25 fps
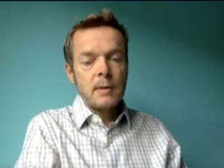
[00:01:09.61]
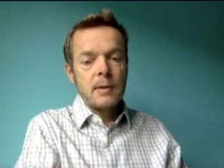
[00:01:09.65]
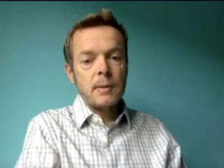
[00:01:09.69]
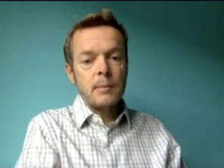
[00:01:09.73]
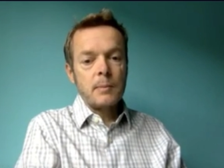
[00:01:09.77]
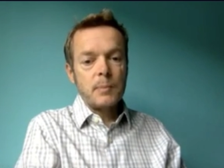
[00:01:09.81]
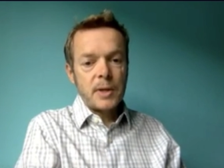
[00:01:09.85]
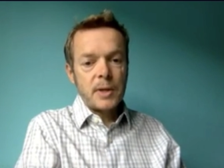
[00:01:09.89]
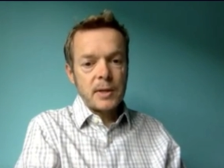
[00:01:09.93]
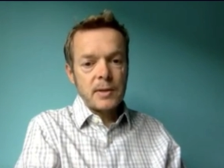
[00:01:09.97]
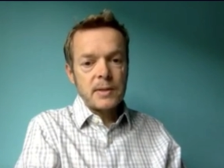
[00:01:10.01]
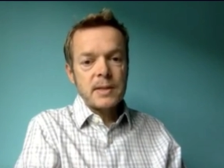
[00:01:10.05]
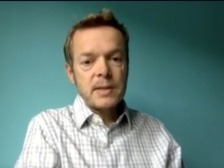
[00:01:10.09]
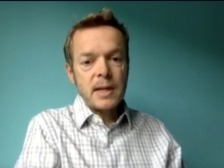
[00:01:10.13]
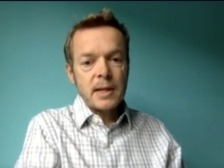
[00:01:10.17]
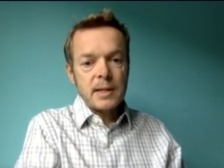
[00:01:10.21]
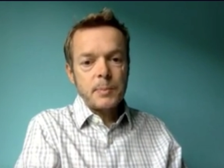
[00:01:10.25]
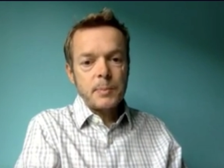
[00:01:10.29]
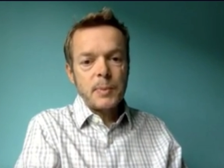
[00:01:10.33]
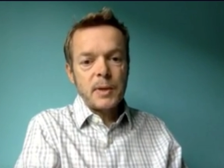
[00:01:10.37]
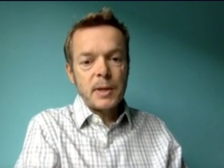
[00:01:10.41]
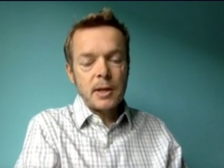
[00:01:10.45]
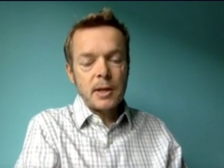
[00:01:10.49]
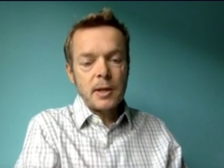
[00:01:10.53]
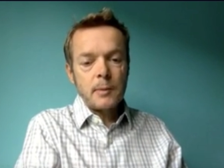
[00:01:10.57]
and because
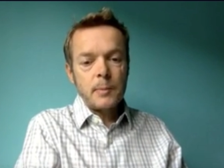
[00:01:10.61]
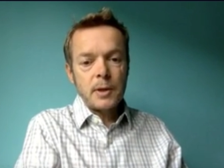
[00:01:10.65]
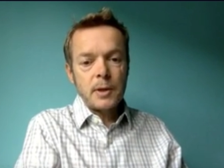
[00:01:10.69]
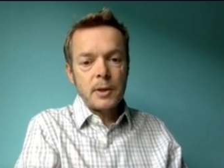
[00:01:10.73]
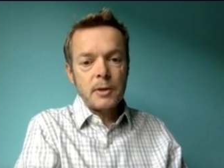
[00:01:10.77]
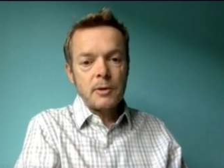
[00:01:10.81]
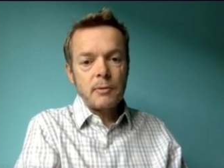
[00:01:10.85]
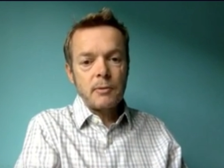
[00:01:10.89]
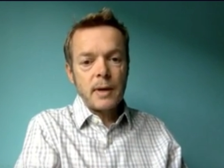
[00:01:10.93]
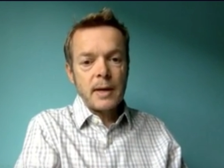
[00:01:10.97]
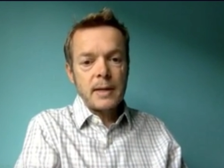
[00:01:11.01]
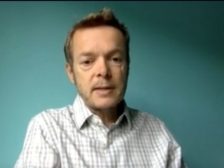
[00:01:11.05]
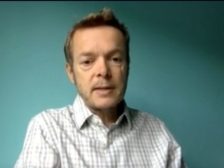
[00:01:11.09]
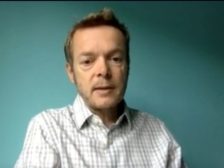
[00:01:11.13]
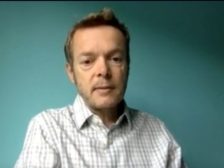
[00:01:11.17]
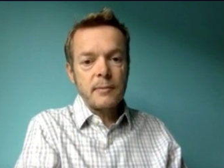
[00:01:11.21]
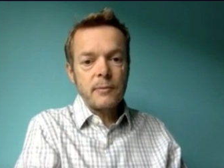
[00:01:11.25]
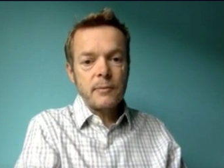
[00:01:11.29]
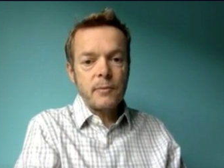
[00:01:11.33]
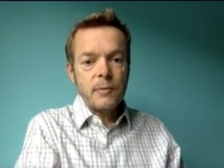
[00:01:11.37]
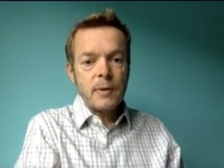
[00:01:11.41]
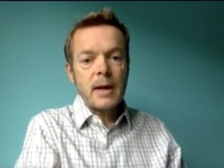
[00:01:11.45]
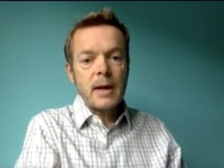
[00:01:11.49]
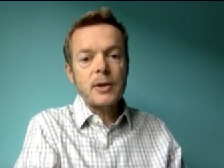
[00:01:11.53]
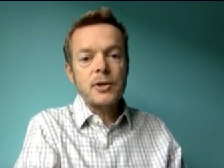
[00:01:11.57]
that's become a greater
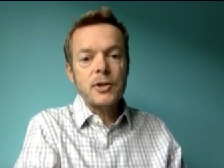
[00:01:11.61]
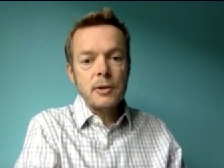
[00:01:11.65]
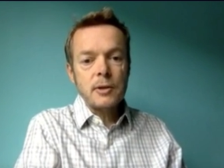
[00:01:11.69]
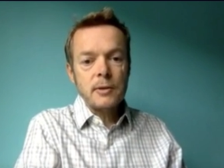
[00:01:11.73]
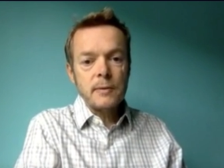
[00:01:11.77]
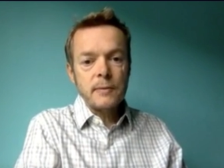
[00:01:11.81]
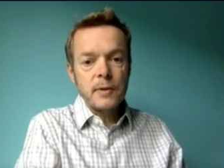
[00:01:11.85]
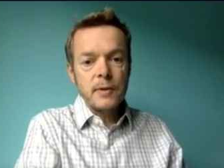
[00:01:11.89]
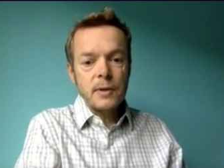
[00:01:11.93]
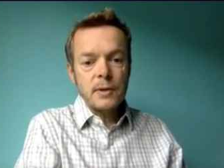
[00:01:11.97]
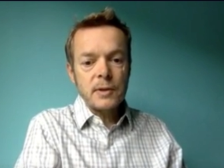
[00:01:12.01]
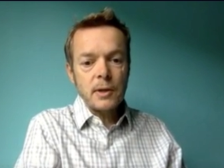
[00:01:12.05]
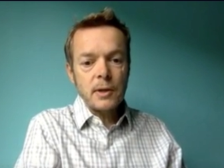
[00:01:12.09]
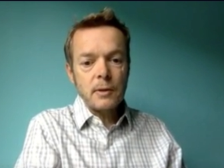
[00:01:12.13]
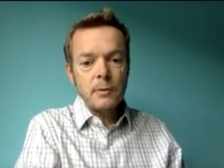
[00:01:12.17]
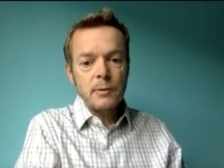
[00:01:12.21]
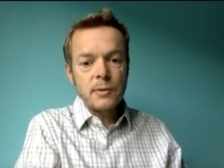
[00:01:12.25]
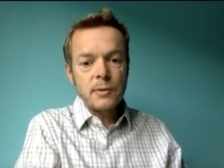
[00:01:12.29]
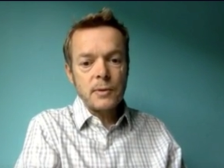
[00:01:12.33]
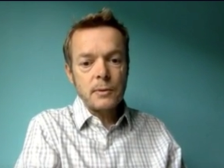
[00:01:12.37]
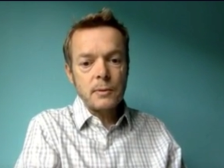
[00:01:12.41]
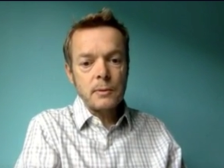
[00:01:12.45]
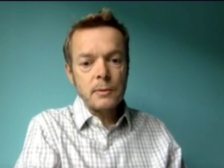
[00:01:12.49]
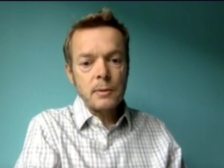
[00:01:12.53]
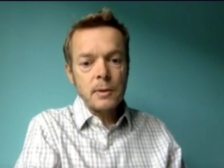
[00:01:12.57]
fraction of the
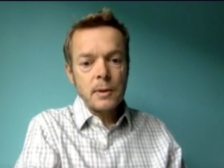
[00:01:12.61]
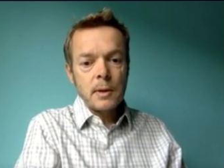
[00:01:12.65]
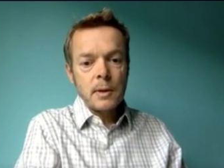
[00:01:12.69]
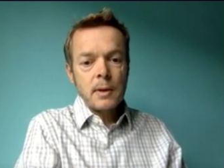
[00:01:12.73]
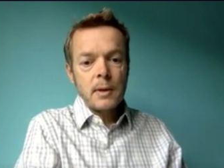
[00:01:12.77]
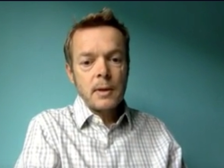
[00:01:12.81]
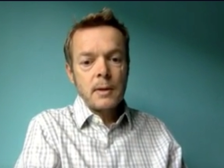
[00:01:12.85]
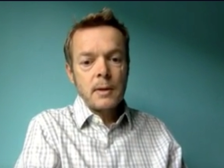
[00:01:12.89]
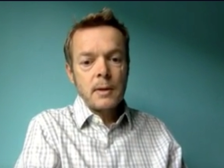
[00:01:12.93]
total,